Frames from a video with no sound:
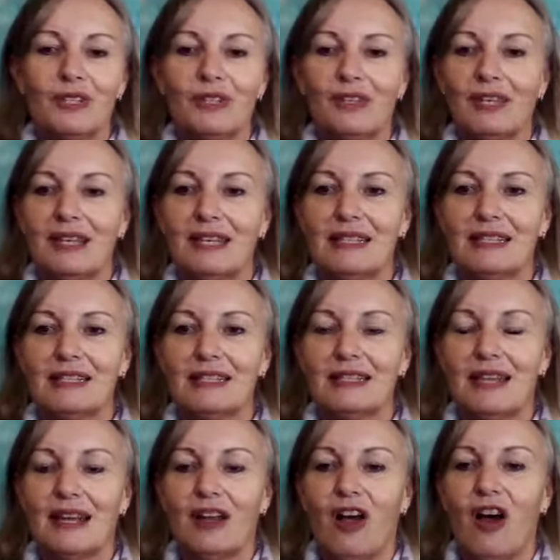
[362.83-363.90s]
and things
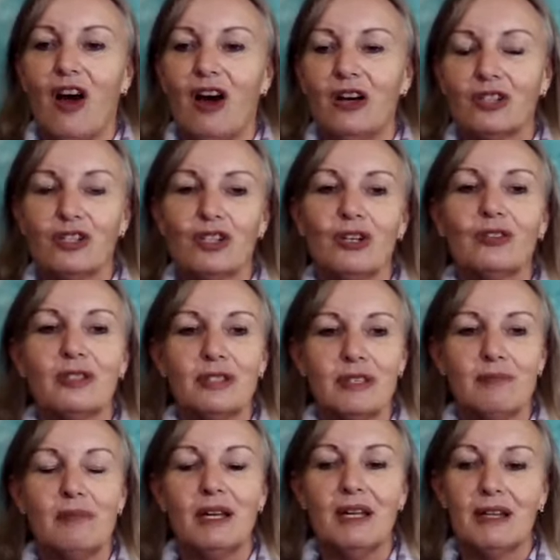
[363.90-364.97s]
that are so
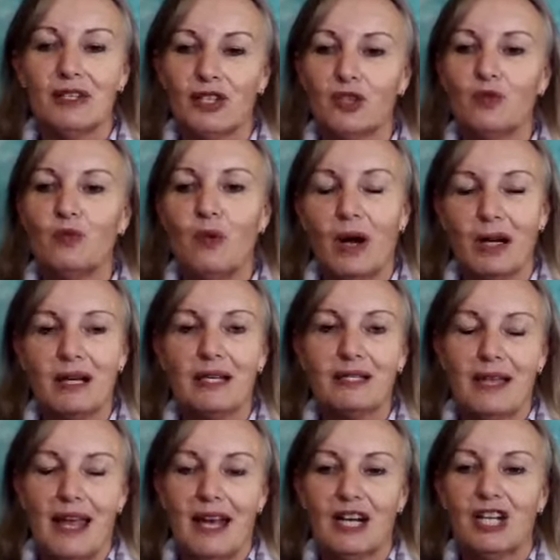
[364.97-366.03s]
similar to what is
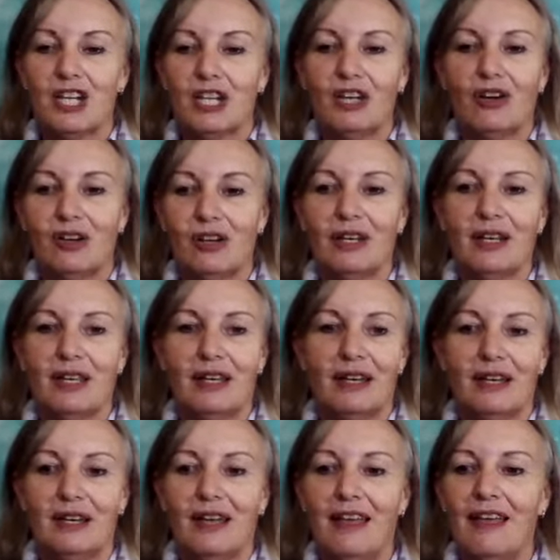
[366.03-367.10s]
actually on
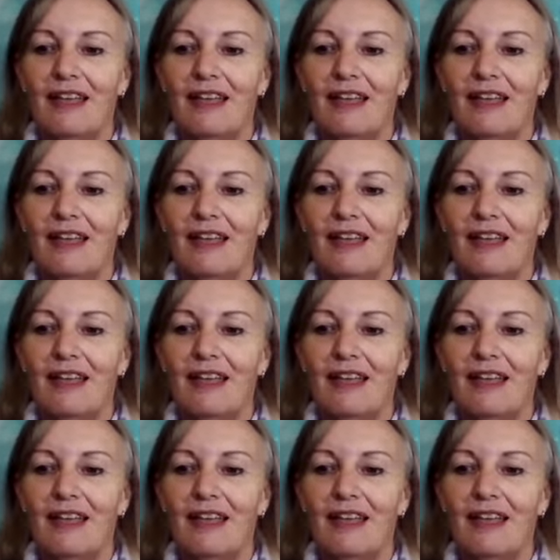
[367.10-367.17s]
here